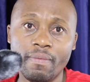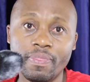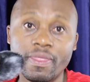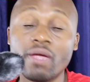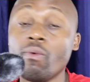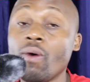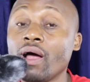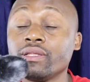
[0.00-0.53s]

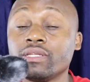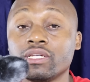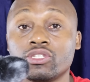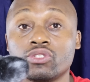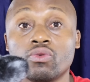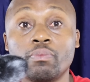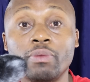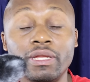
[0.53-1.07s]
They want
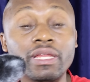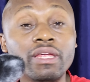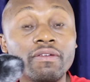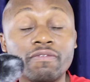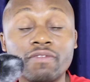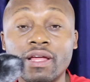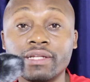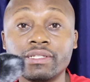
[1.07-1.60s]
us to
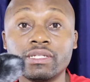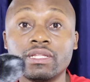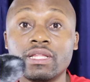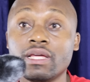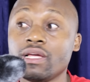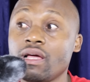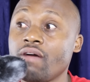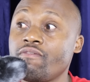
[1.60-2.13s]
believe that
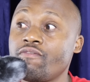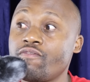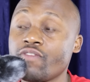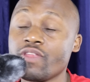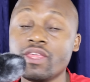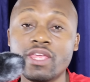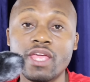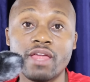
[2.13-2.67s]
they are
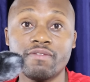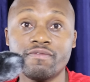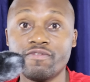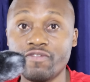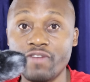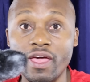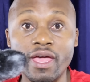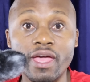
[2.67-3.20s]
free and
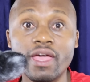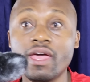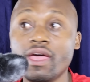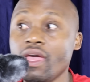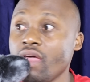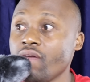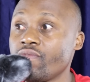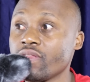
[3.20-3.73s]
fair.
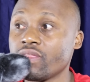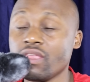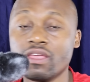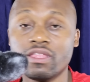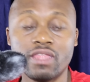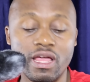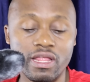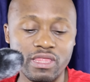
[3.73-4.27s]

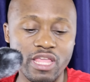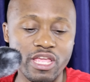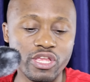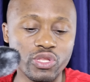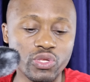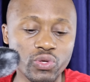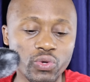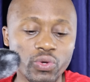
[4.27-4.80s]
Everything that
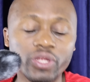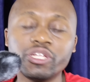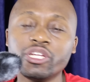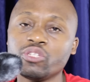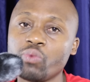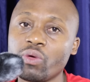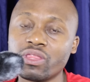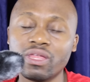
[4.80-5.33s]
they do, it
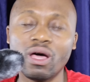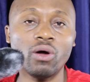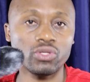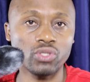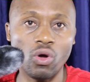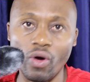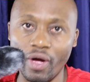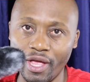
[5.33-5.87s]
is
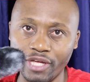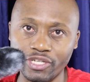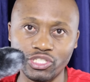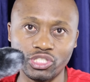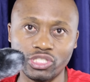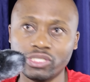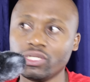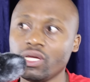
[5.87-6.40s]
without
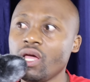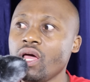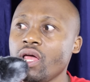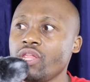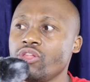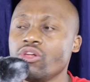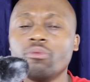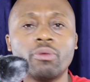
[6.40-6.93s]
cohesion.
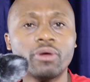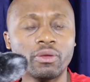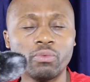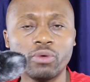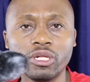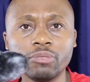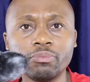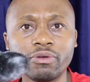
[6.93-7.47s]
Nobody
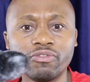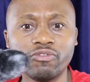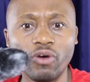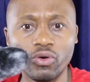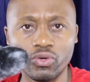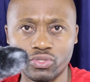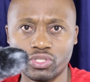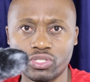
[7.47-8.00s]
will be
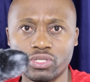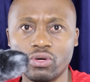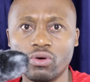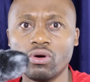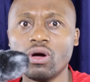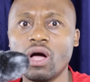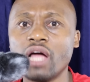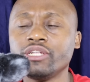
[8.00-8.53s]
forced
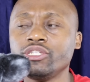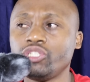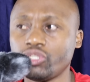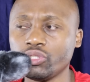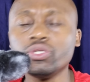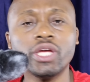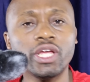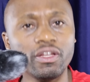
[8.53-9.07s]
or
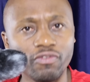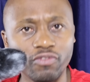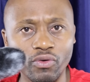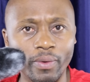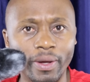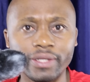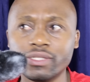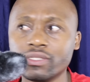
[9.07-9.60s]
undue
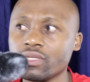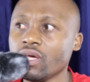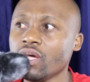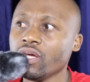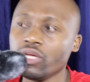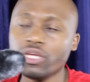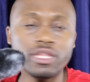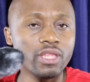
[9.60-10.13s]
influence
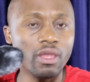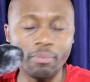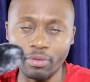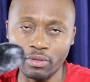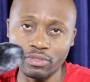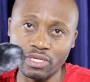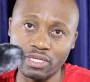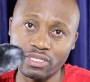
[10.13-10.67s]
in the
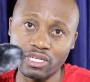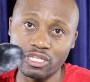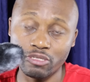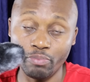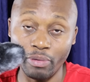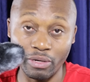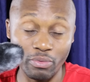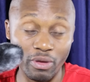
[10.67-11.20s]
processes.
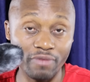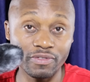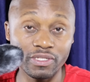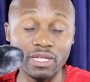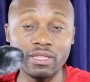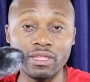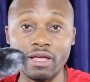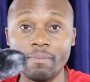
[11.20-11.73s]
But we have
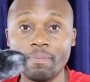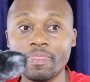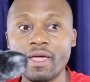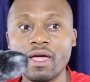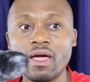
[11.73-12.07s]
seen them.